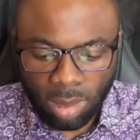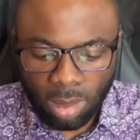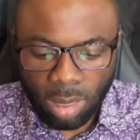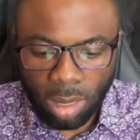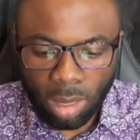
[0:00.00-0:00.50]

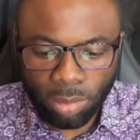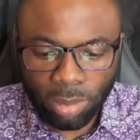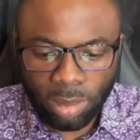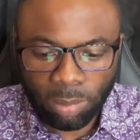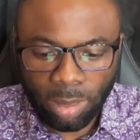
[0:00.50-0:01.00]
And God
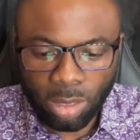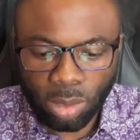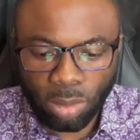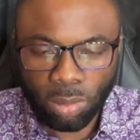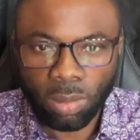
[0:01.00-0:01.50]
will
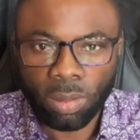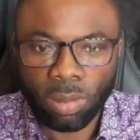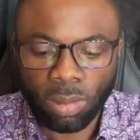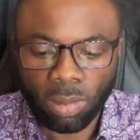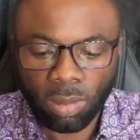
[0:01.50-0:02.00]
bless you.
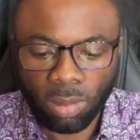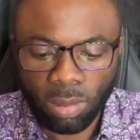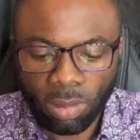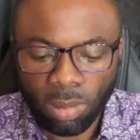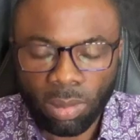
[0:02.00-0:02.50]

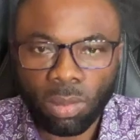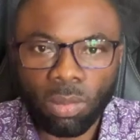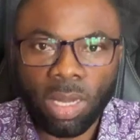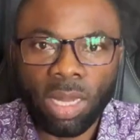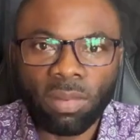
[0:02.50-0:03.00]

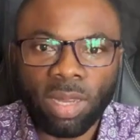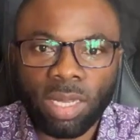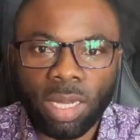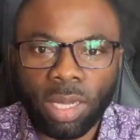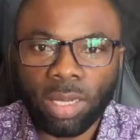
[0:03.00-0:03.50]
Wherever
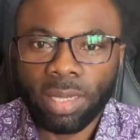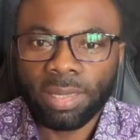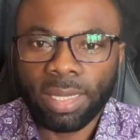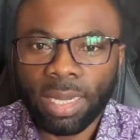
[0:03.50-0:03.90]
you are connected,